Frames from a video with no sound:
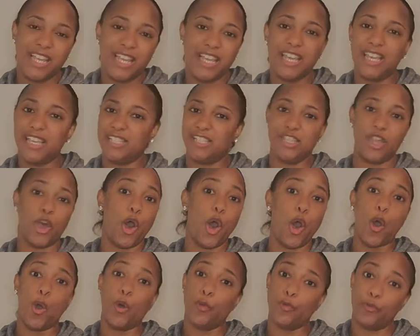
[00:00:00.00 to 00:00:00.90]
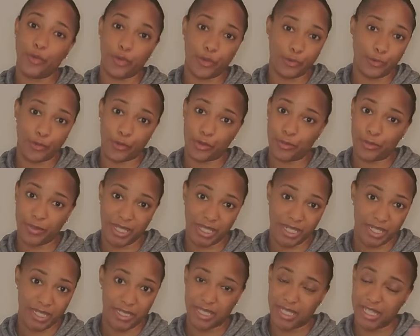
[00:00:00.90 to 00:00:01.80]
is over for
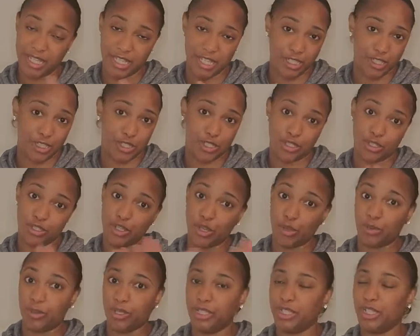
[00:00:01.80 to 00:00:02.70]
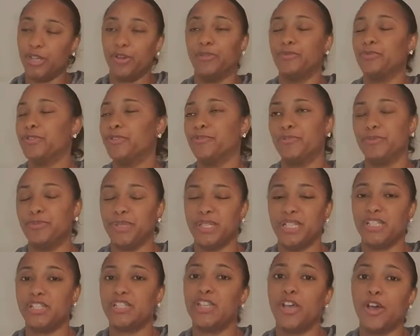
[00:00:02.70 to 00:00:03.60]
me. It's totally over for
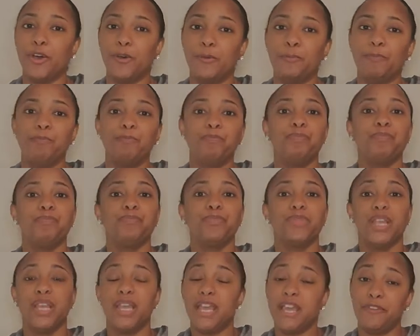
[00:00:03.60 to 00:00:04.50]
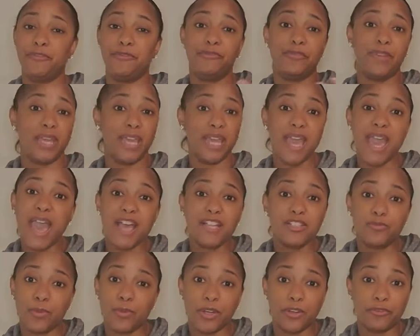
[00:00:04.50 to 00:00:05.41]
me. So if it
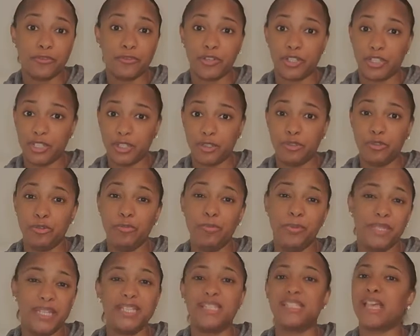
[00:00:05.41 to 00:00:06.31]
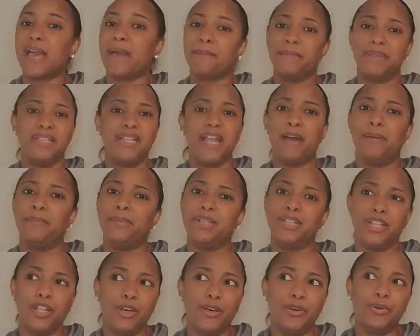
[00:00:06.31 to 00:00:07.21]
has worked for you, please comment down
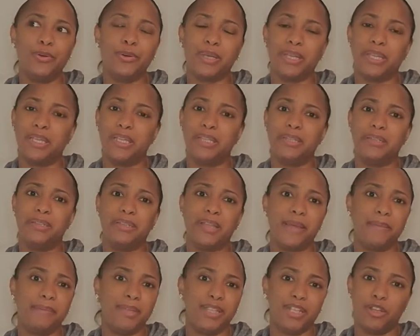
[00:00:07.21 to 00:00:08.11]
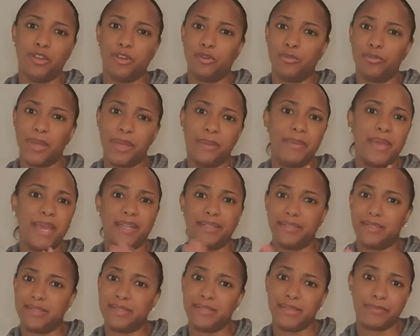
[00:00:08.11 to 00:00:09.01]
below and let me know. Maybe I
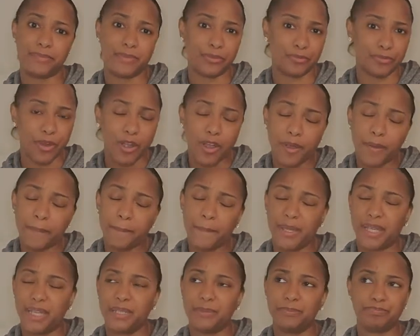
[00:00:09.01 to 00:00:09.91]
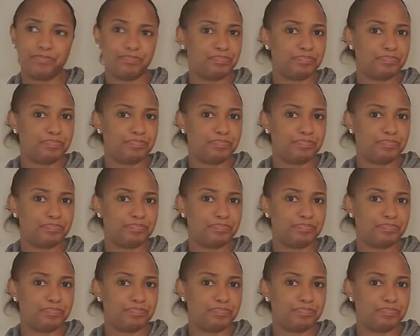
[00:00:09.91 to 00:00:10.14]
did something wrong, but